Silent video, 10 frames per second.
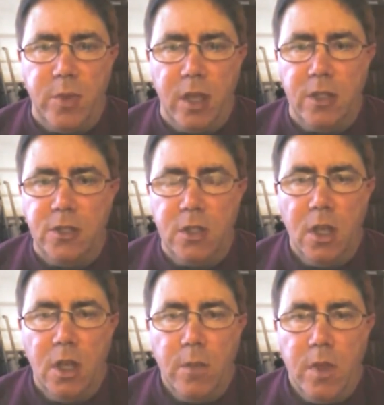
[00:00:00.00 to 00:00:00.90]
because
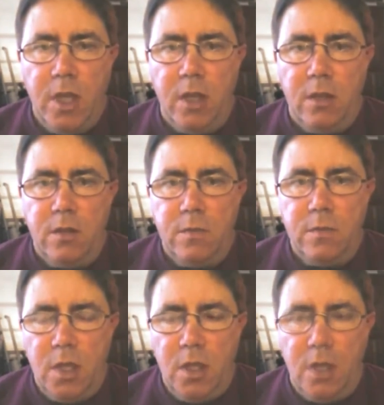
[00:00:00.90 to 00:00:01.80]
it's very
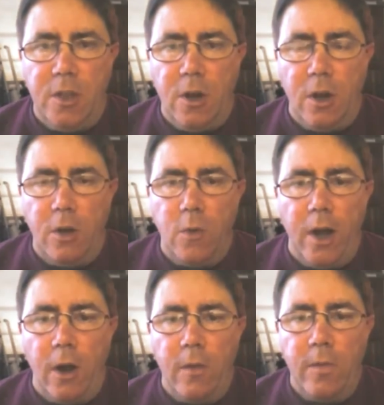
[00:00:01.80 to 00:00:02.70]
tied to the
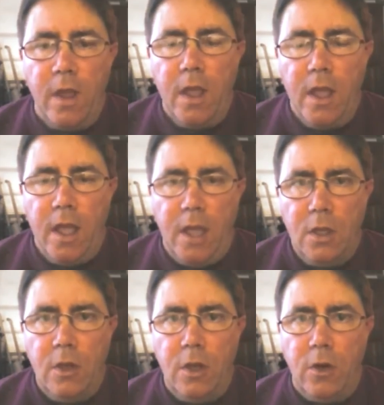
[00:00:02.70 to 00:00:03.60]
hardware,
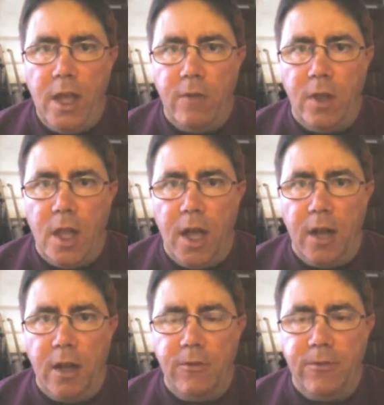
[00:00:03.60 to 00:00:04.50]
and you don't have a
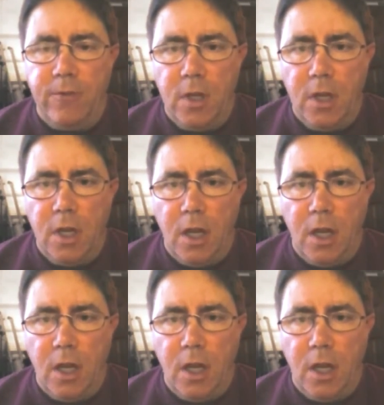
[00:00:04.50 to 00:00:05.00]
lot of